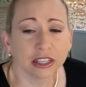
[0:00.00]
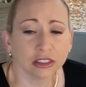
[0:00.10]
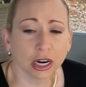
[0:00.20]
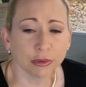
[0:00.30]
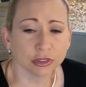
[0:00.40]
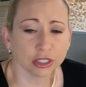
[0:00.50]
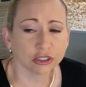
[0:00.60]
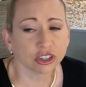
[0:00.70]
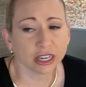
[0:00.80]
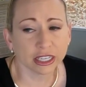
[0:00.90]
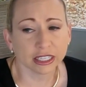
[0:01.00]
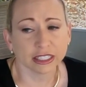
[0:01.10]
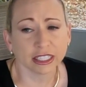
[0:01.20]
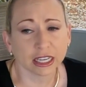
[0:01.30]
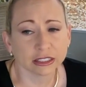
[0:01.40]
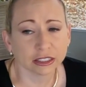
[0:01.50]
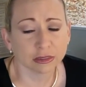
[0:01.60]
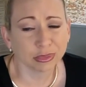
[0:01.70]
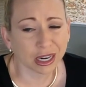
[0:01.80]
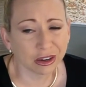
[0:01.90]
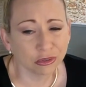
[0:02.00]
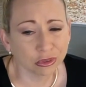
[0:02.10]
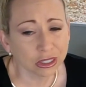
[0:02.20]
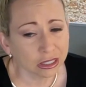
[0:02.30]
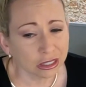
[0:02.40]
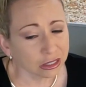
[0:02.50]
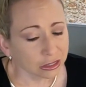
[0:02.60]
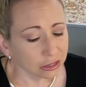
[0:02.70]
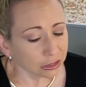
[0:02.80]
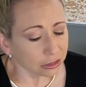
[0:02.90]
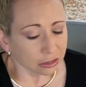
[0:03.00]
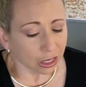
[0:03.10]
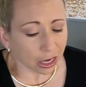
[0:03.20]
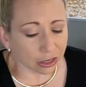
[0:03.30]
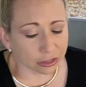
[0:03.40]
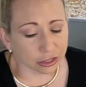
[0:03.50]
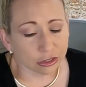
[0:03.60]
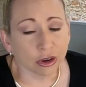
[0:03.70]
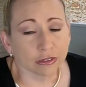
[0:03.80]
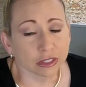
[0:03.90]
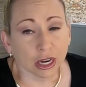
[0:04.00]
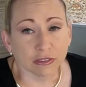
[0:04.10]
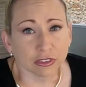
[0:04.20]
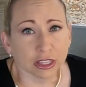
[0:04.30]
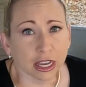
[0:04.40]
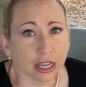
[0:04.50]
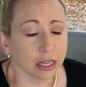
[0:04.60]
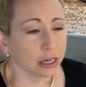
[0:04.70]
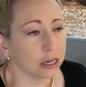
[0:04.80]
I thought I was to try to get it tested, but I honestly don't have time for that.